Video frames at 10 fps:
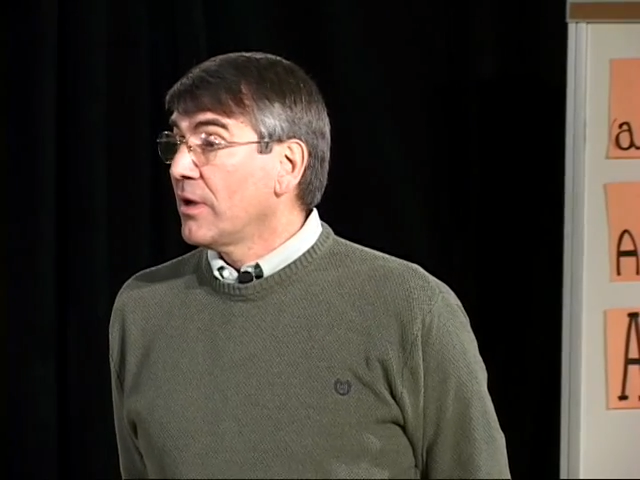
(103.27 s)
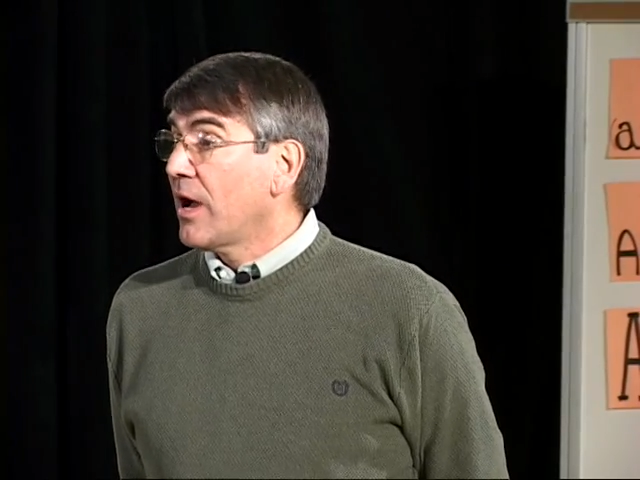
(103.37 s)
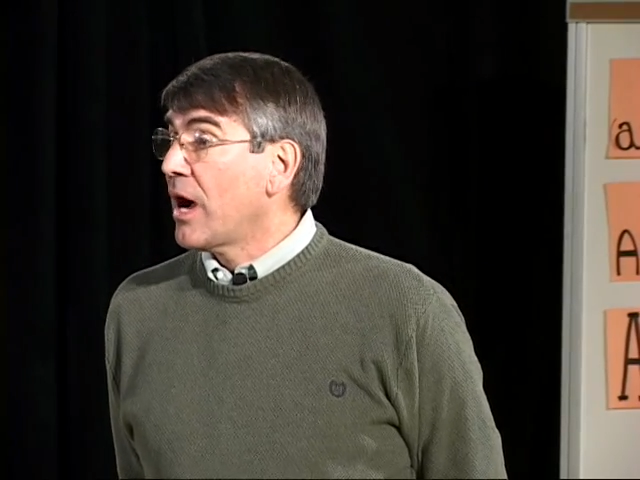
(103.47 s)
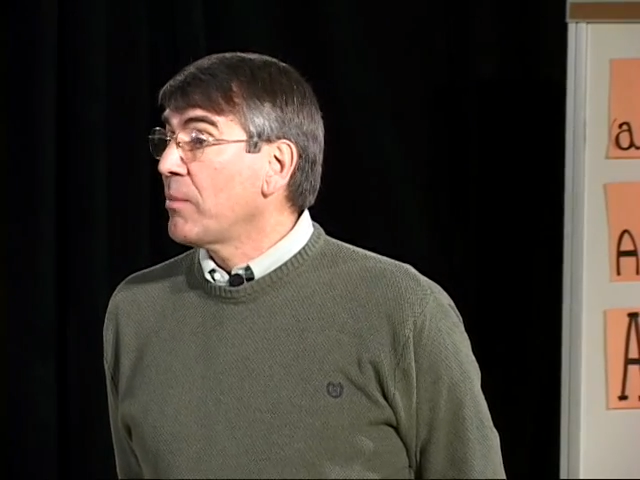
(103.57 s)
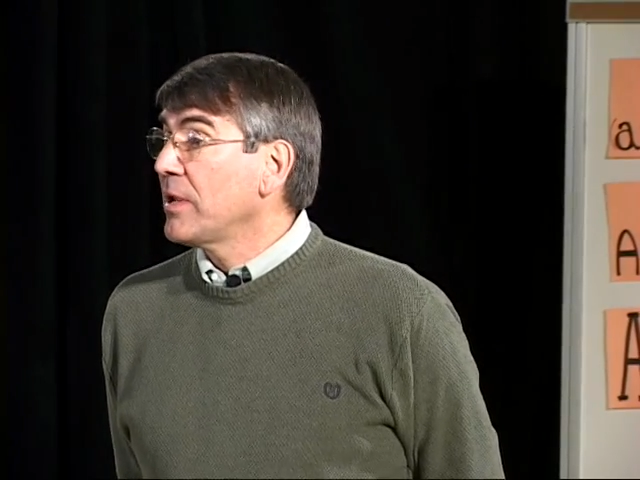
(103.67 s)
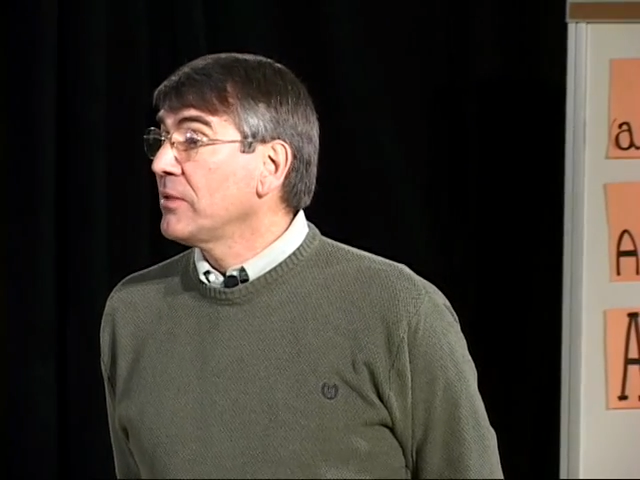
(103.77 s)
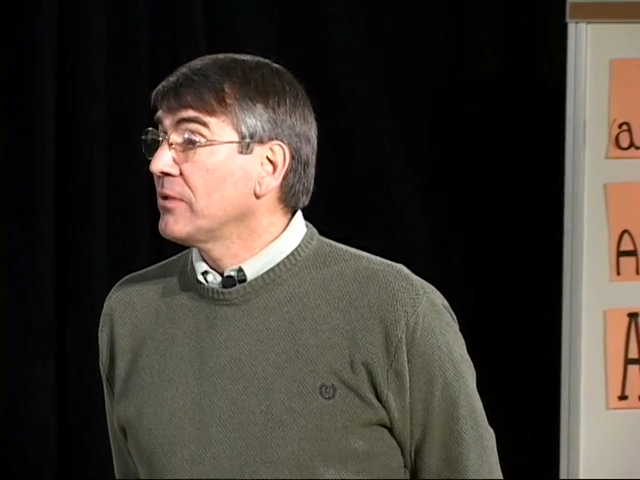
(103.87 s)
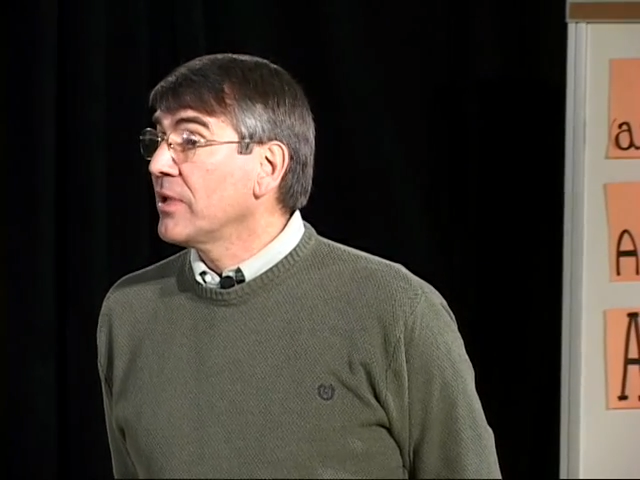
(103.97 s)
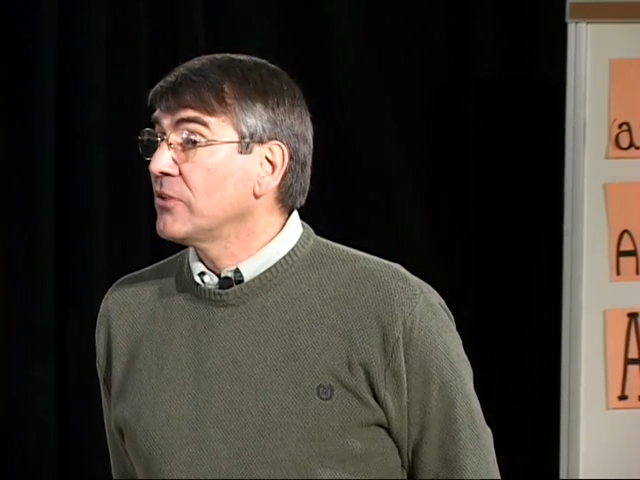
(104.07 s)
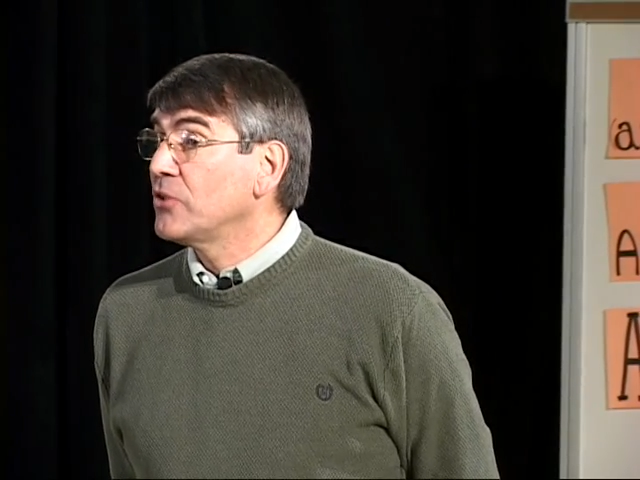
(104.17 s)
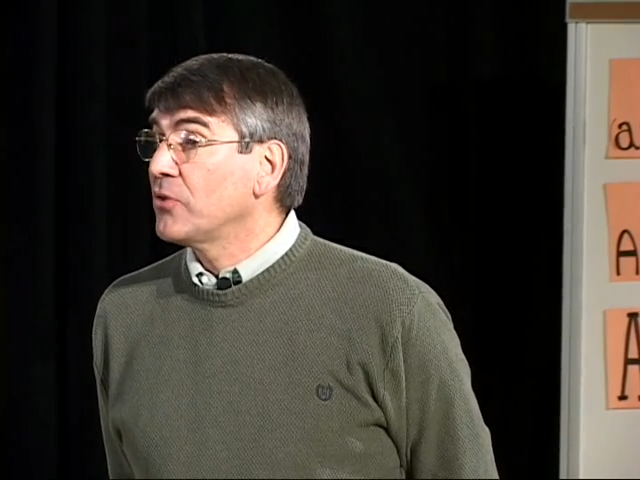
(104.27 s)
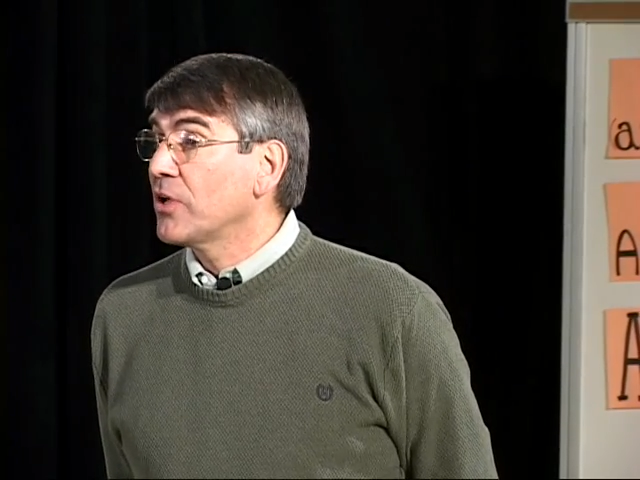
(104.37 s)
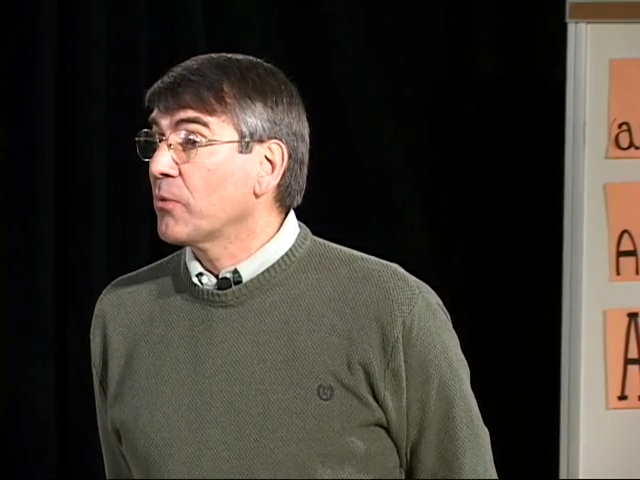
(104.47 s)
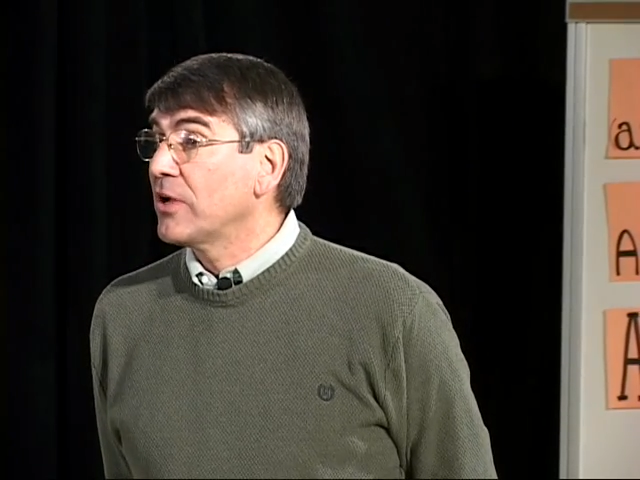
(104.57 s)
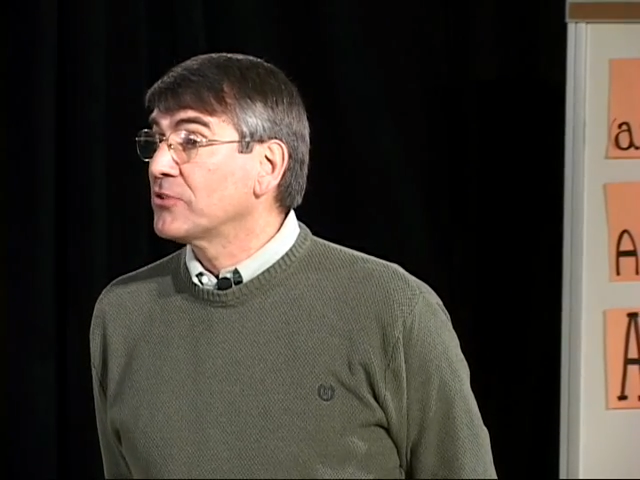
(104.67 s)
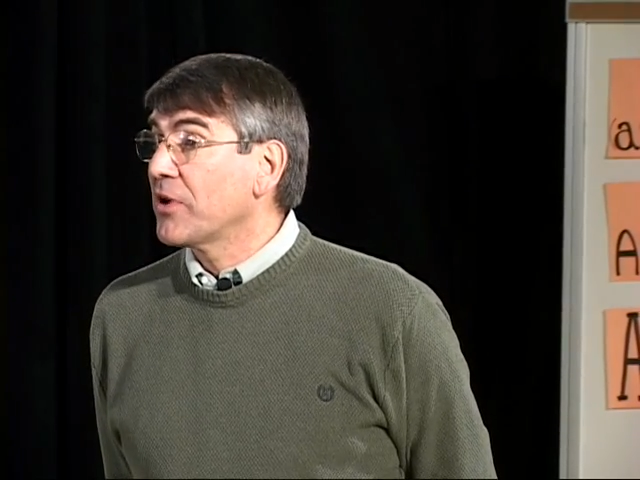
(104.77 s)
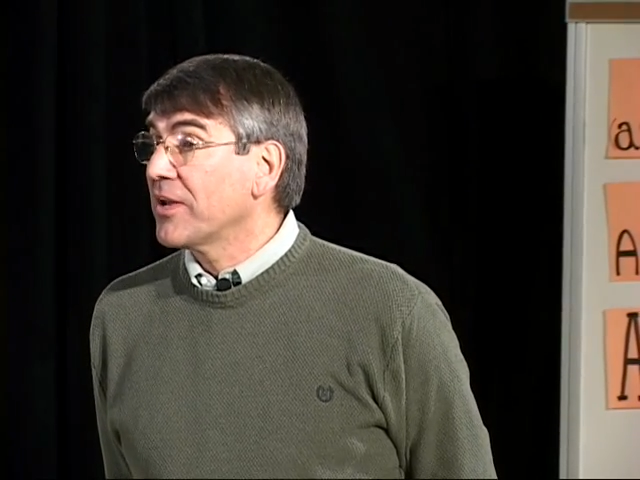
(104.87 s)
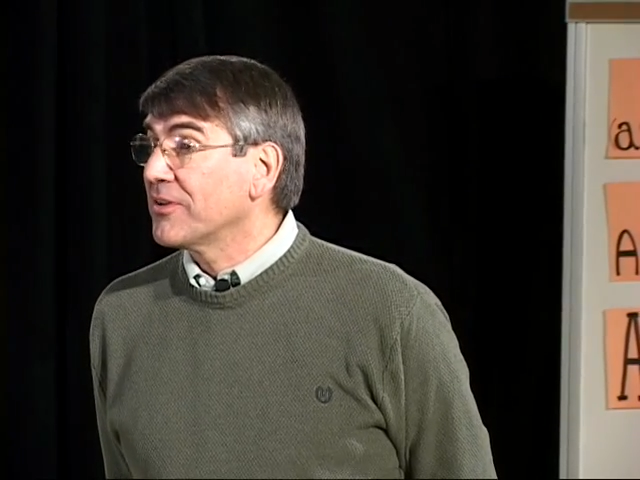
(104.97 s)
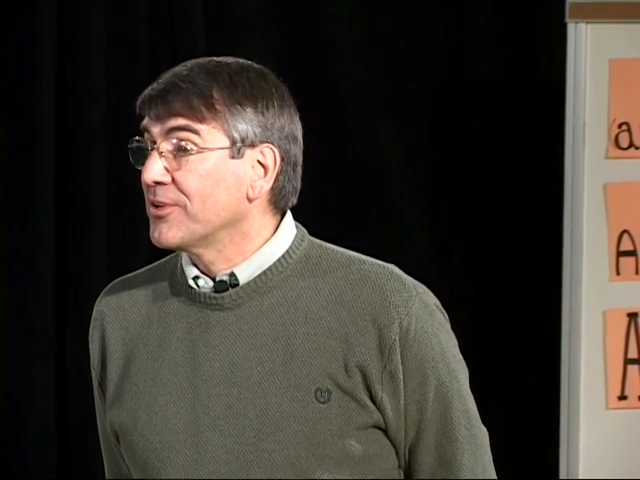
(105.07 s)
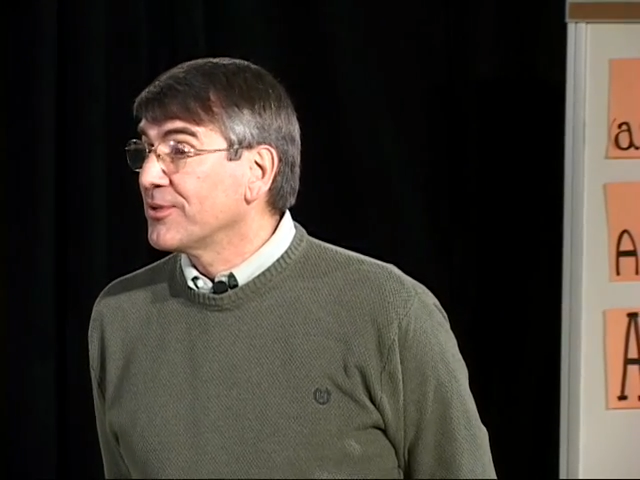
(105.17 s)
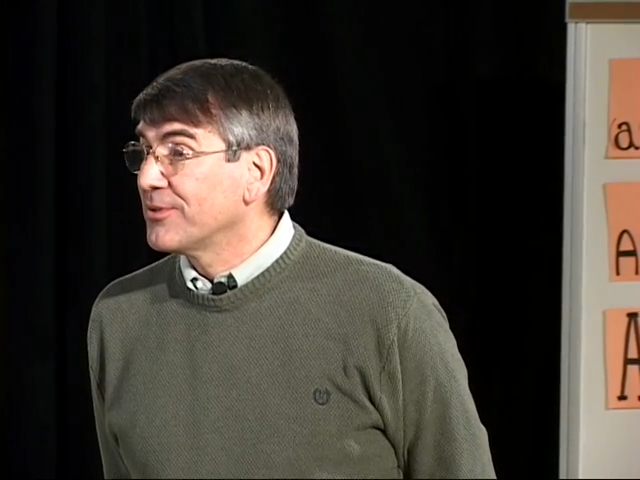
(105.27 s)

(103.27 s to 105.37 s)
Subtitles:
How many kids do you think raise their hand?